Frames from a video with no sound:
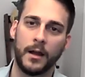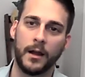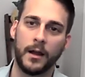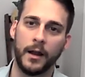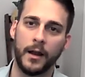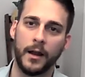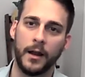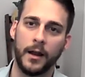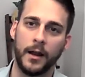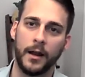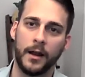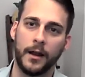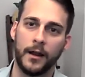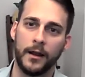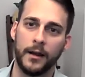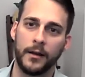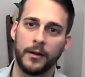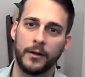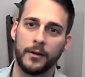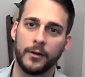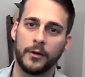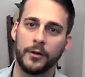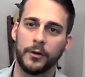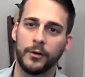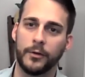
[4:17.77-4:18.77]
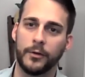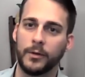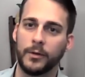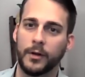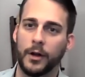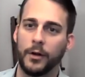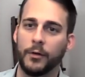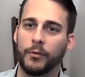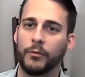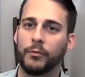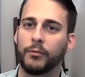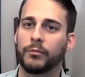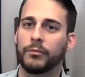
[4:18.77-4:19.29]
a
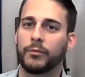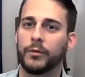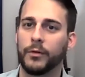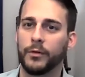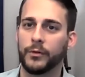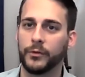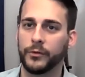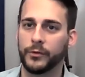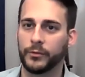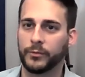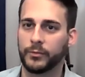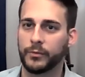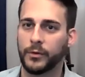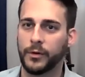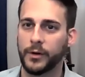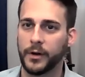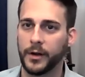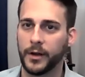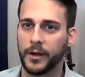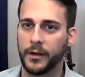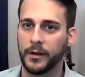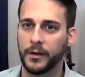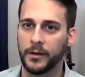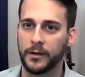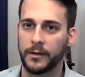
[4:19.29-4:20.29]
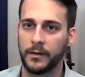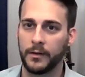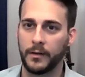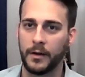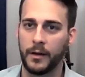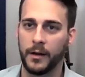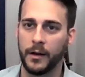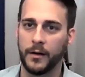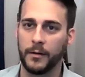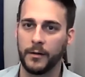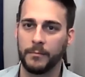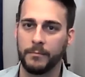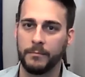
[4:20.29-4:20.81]
Rolls Royce
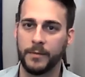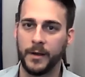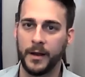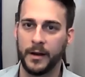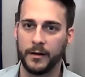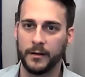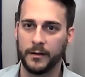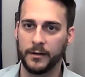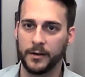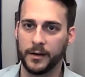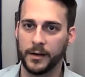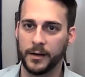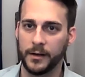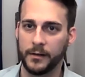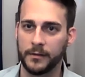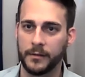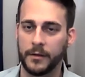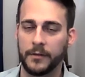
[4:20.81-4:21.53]
and a Bentley.